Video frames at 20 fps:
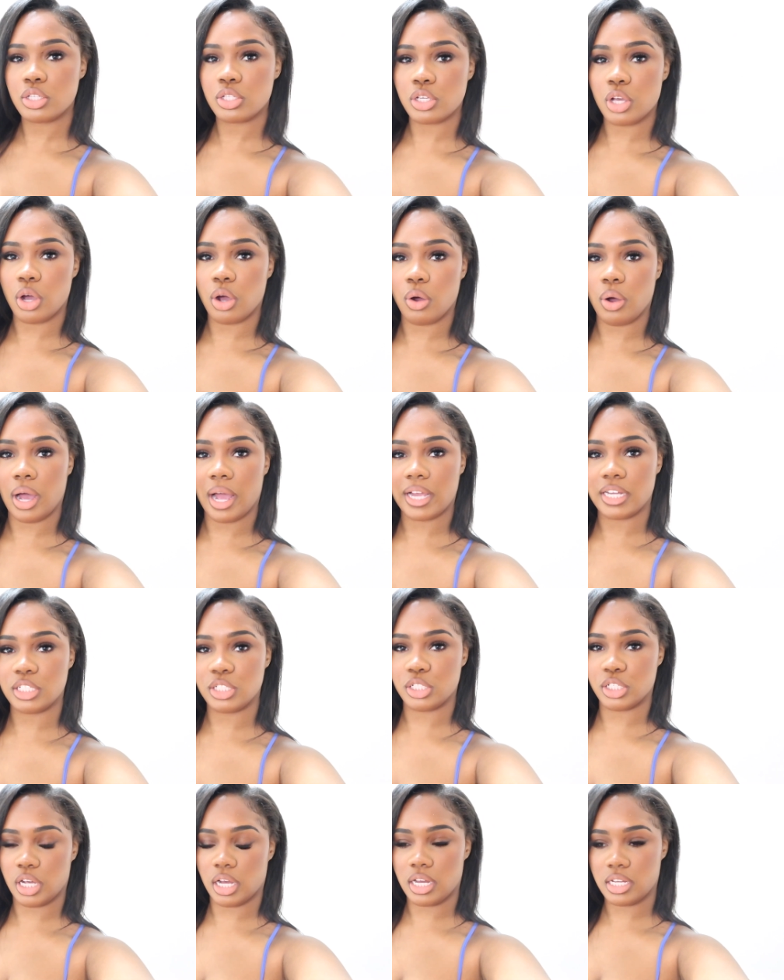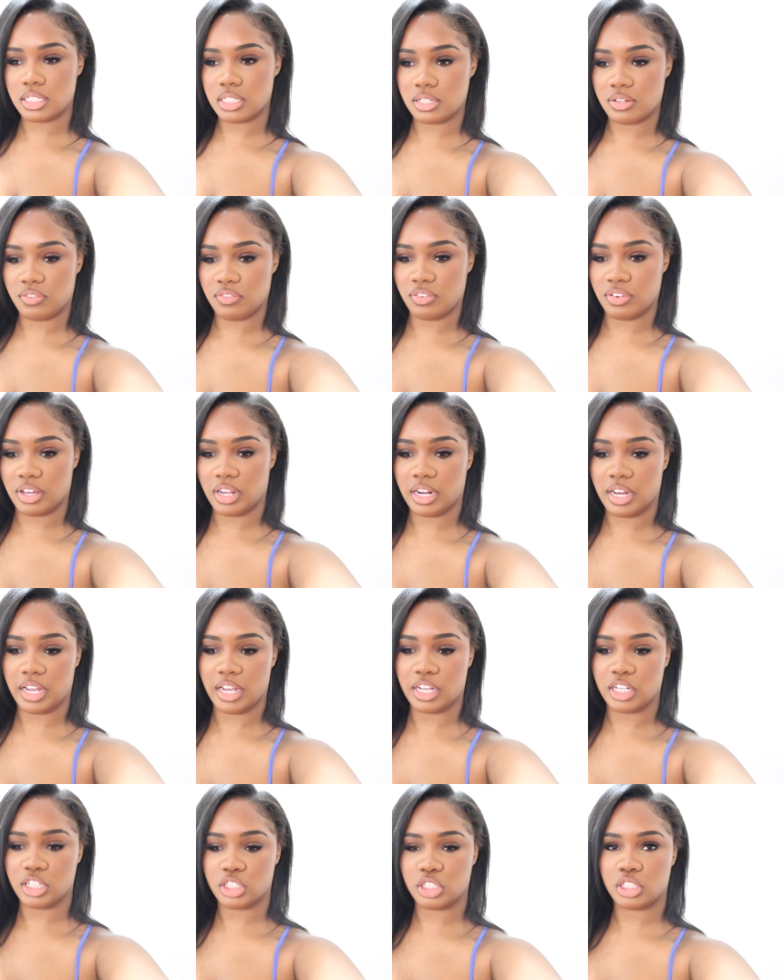So I just
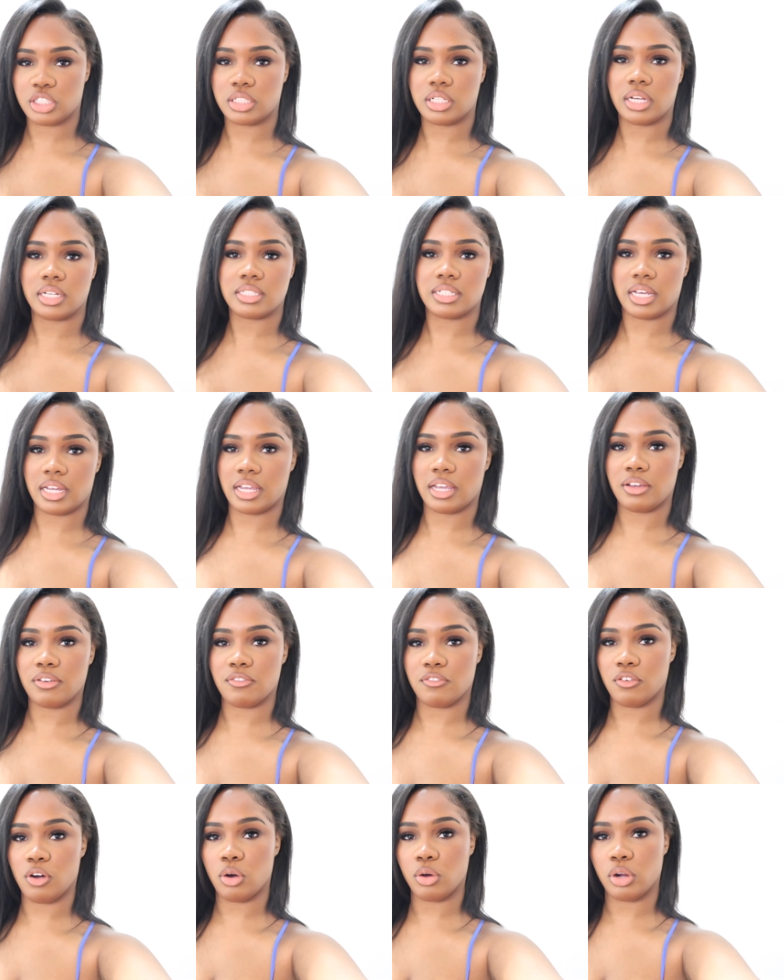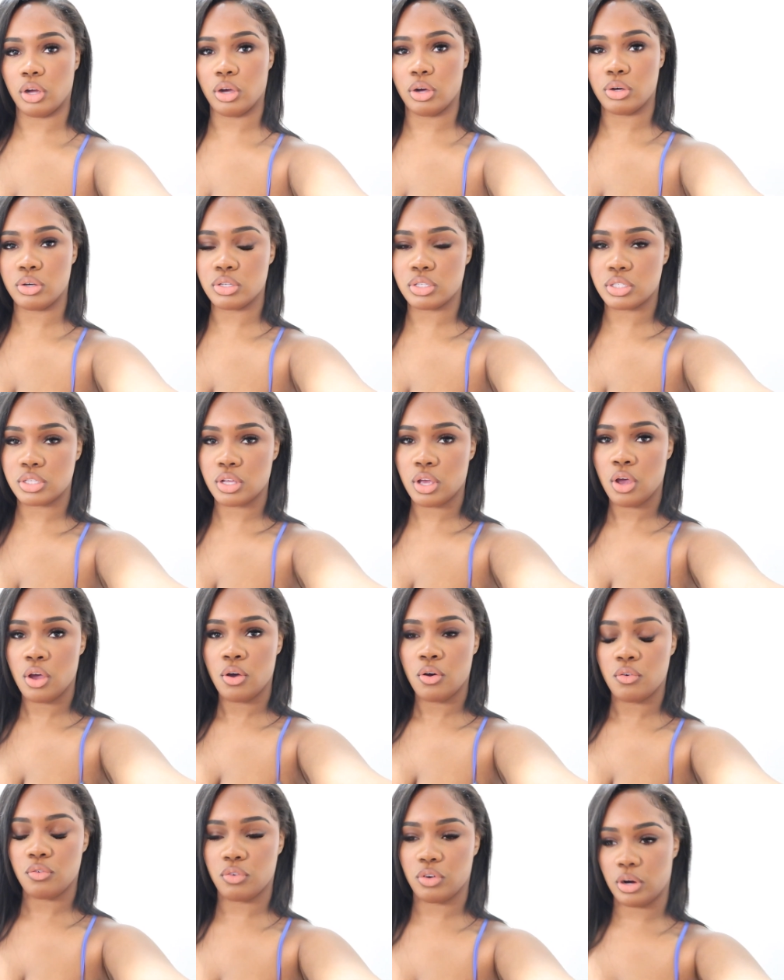finished taking photos
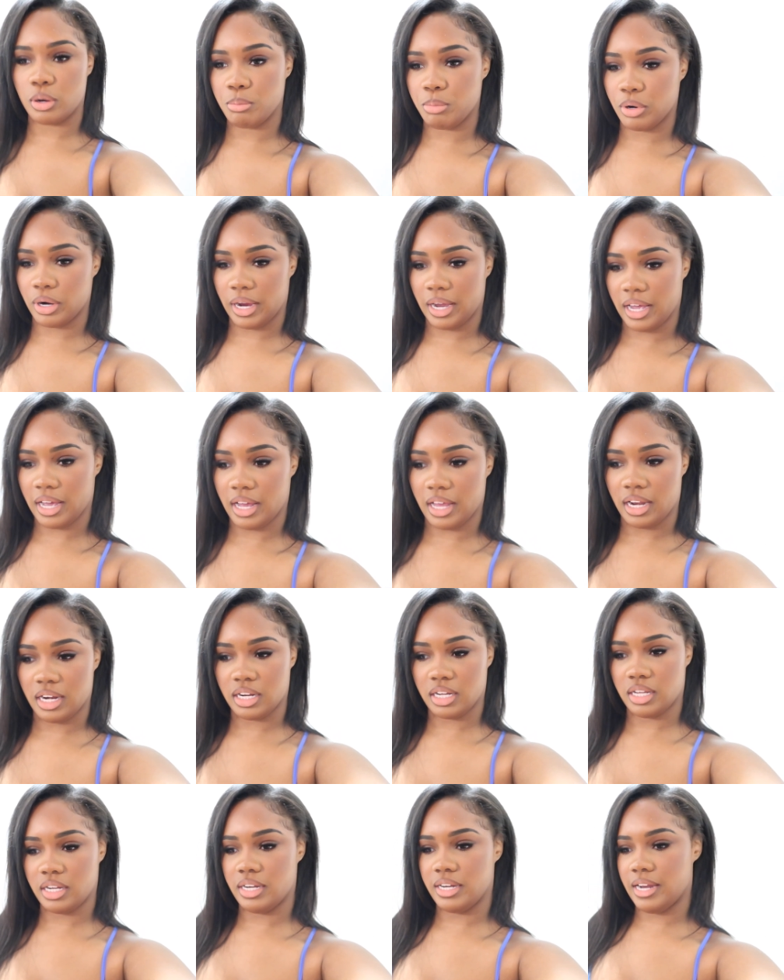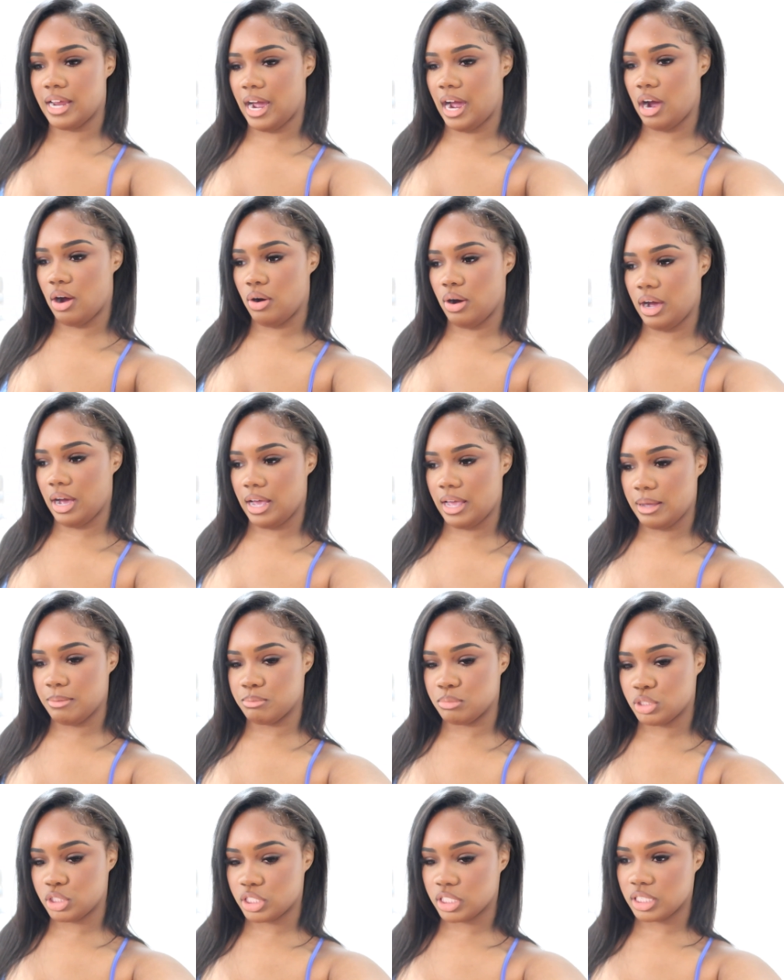for a brand. Now
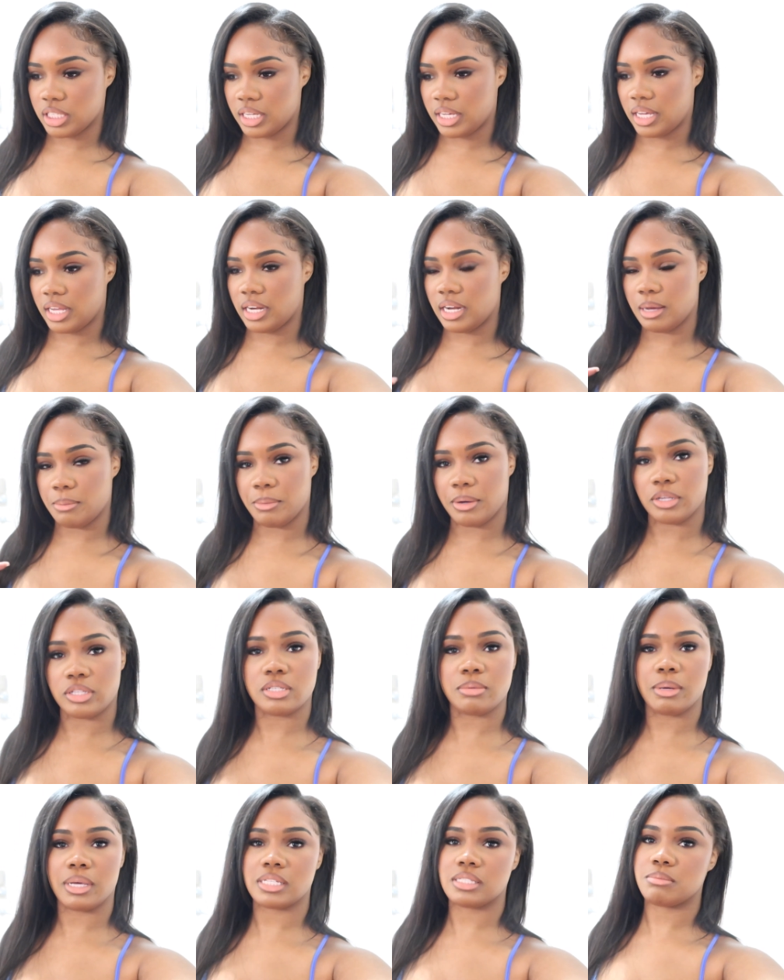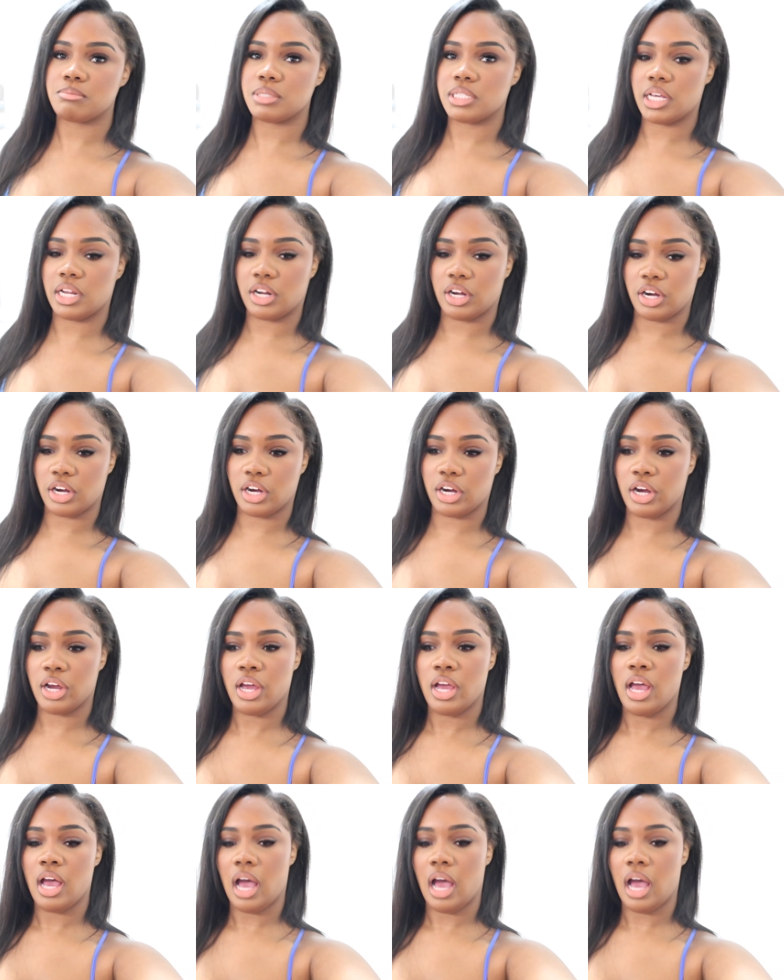I'm chilling, about to make some dinner.